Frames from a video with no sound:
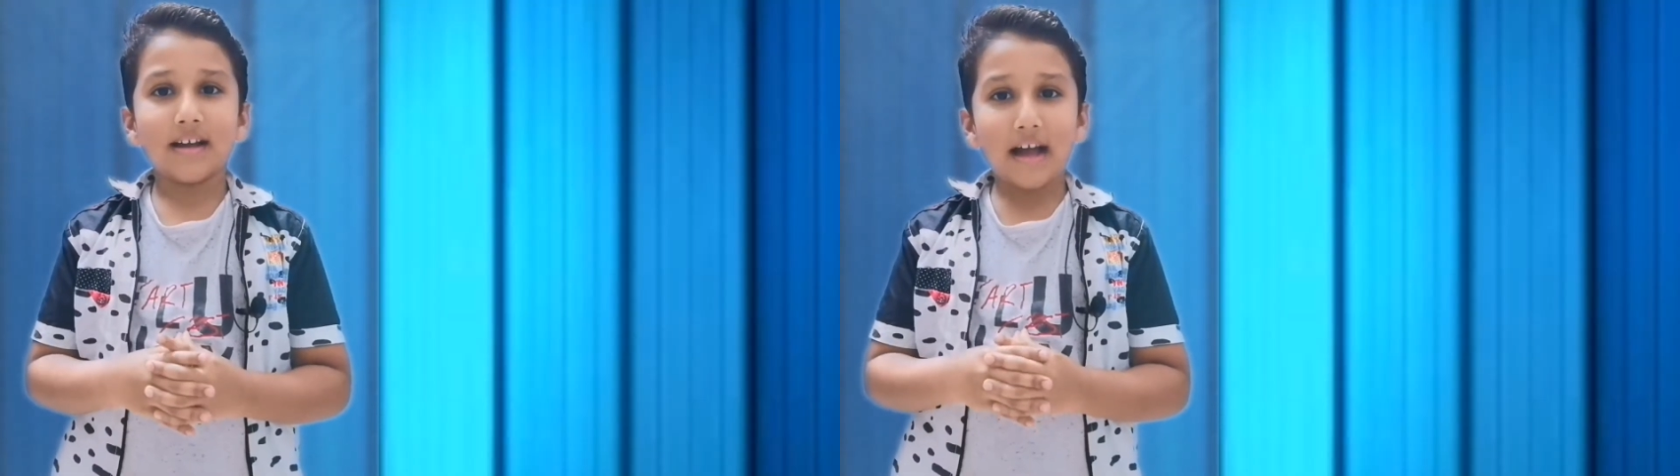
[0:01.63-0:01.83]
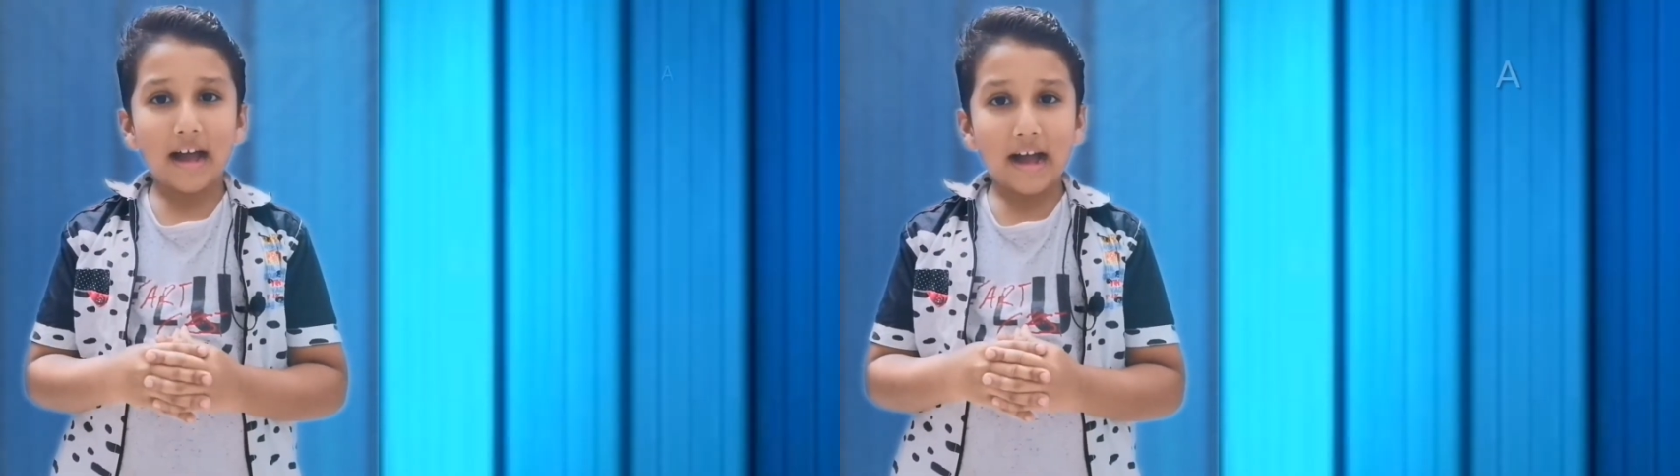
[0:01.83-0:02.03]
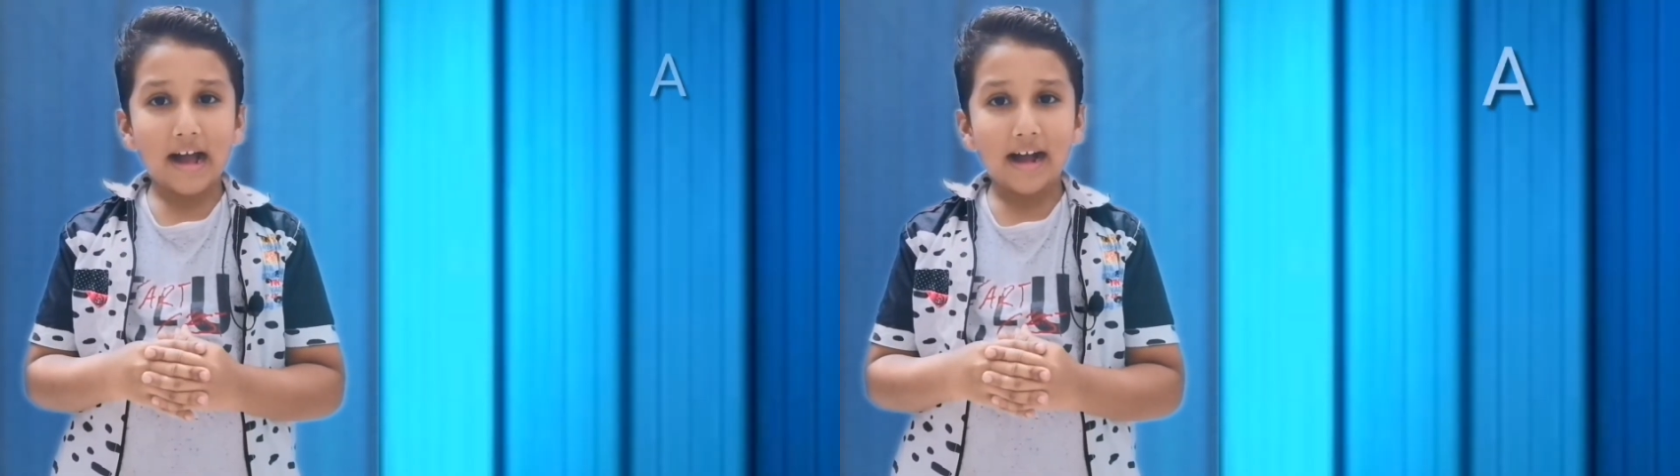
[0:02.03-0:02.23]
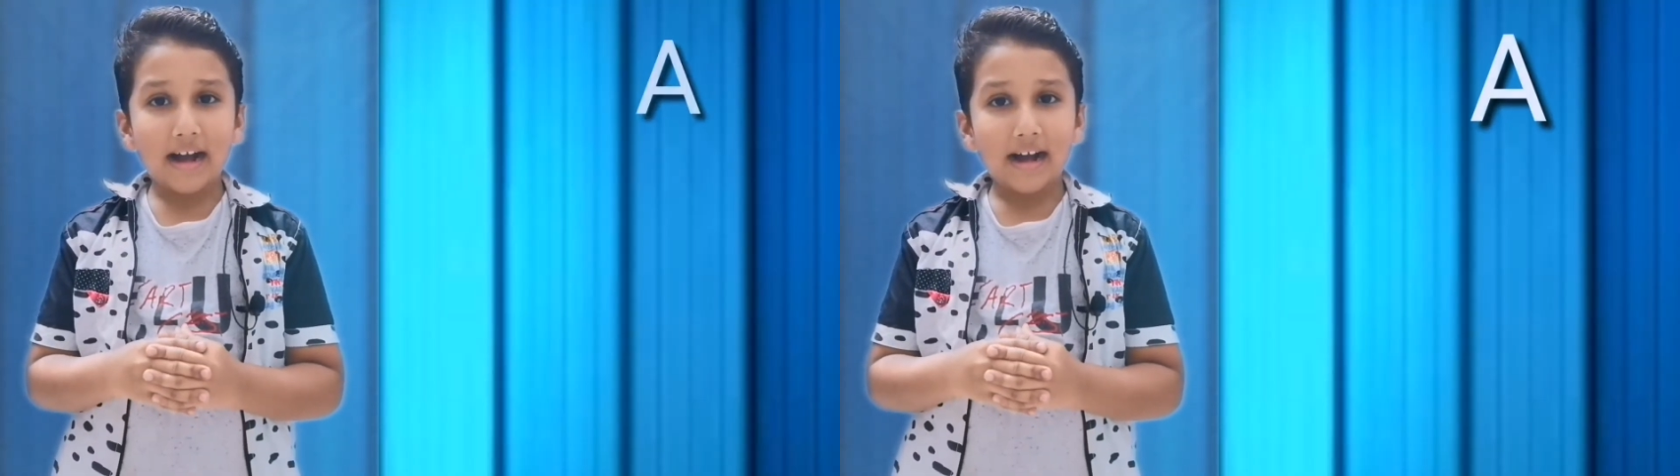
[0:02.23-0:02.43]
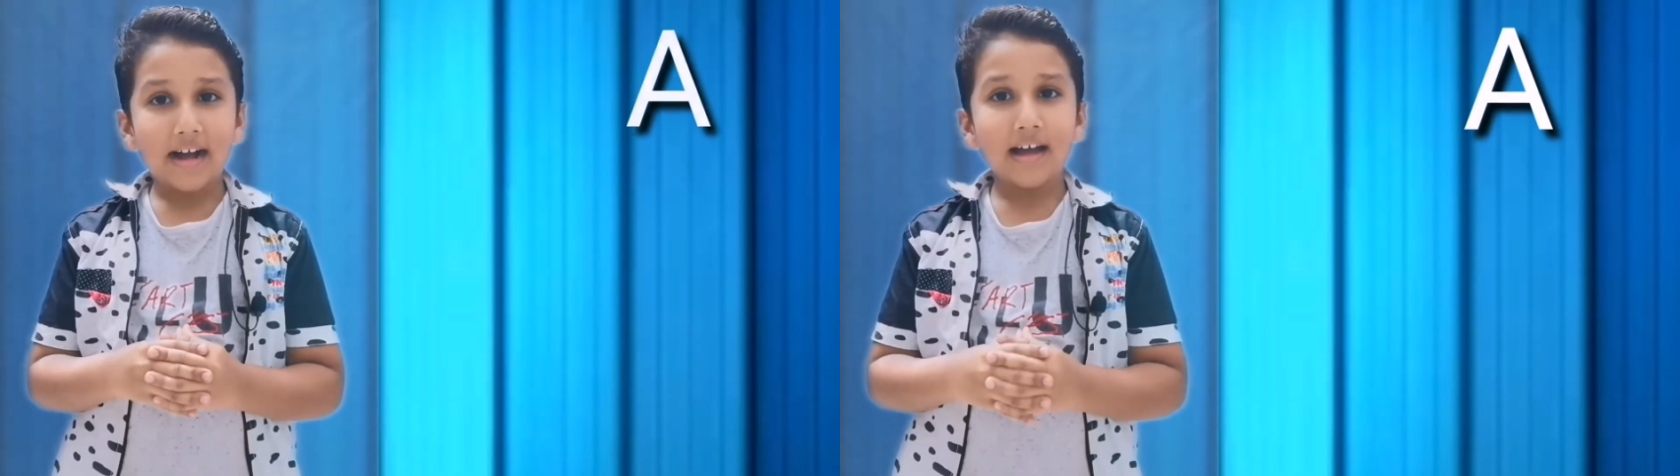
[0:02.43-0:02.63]

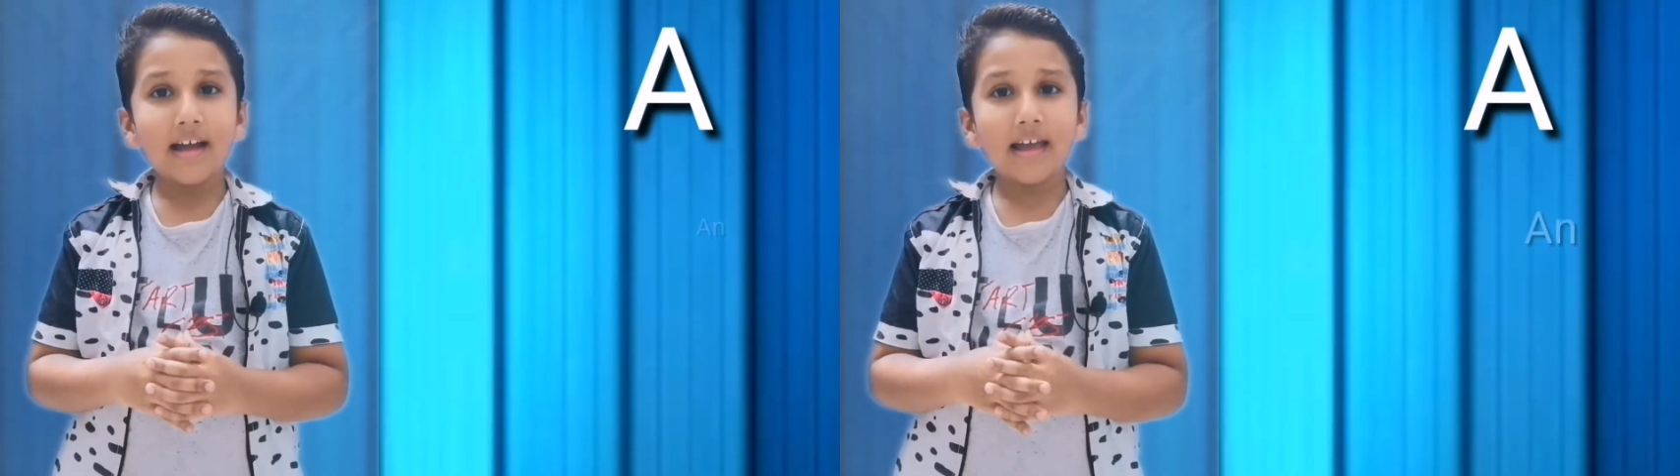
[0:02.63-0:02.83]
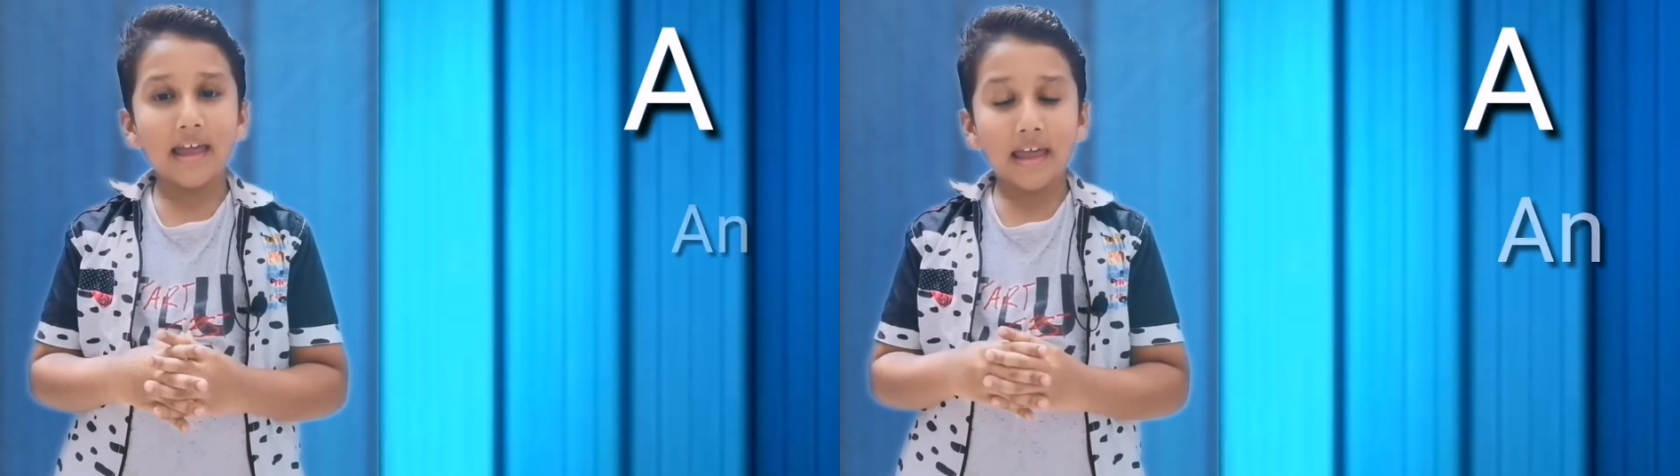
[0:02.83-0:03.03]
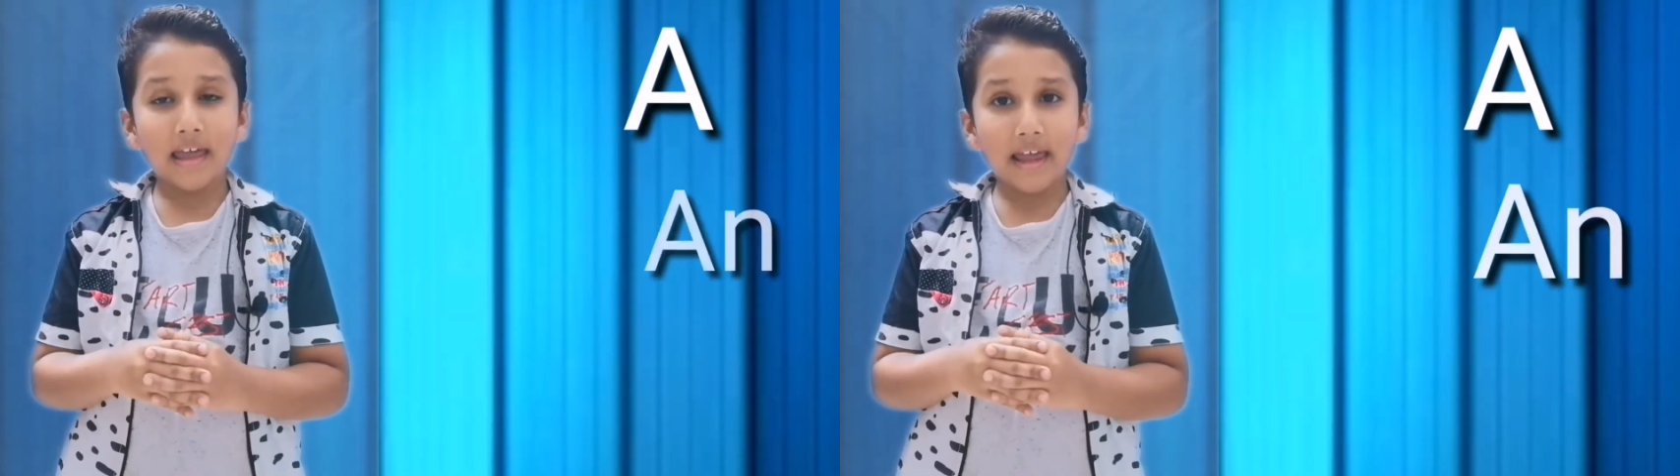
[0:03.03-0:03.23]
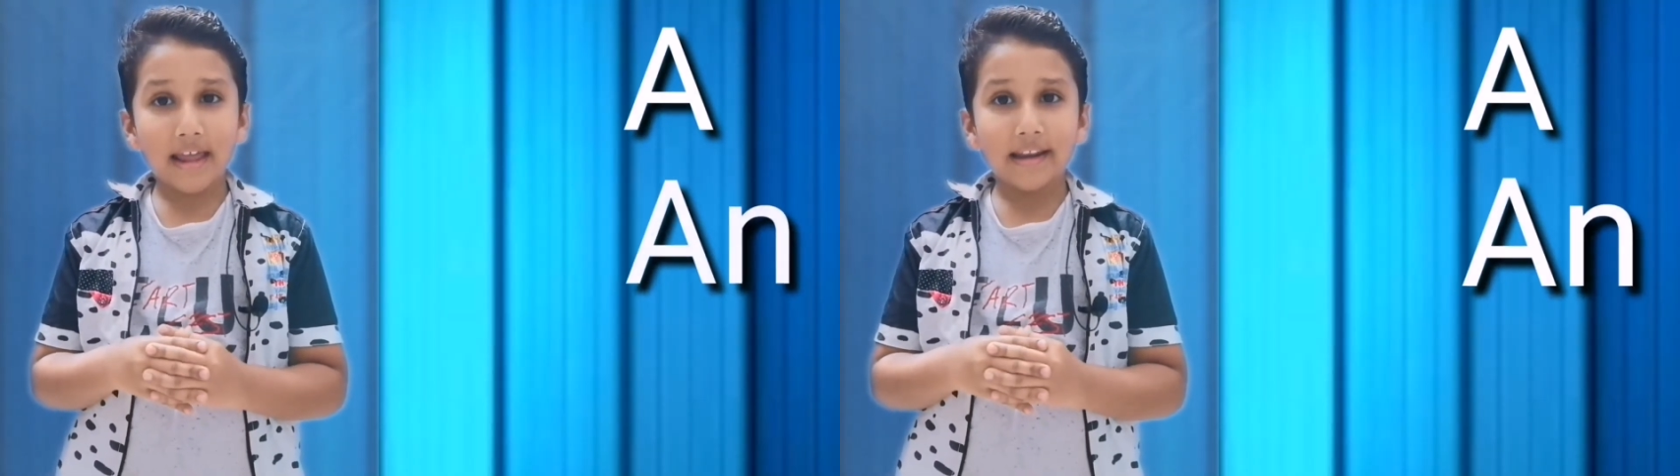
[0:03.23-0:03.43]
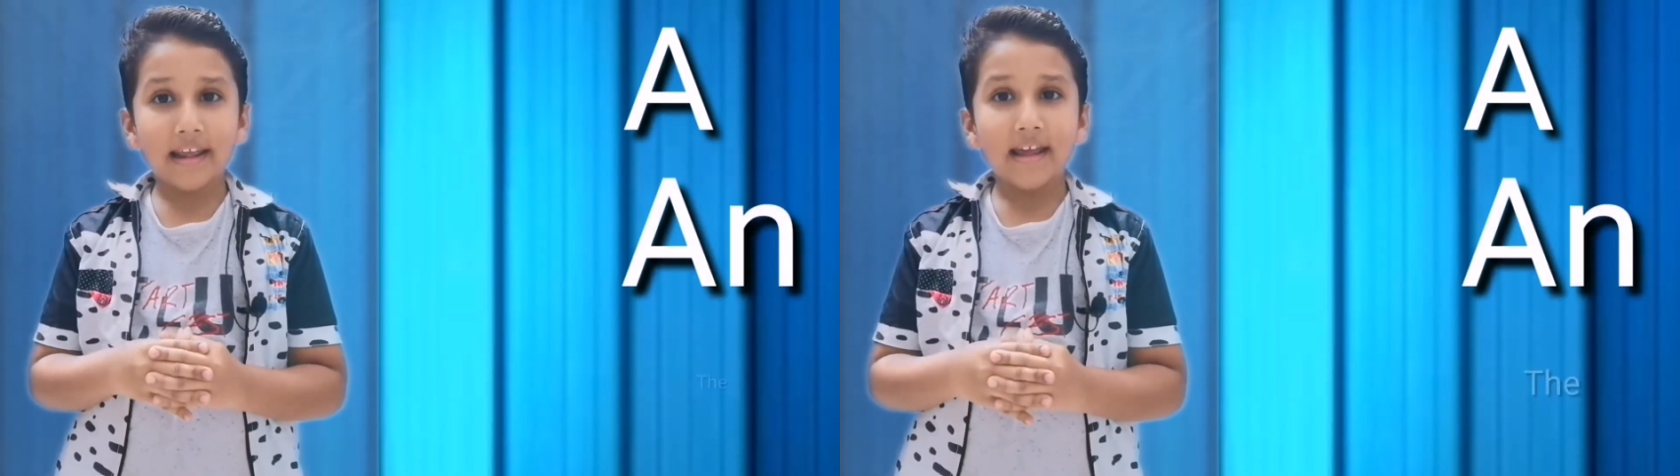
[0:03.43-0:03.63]
and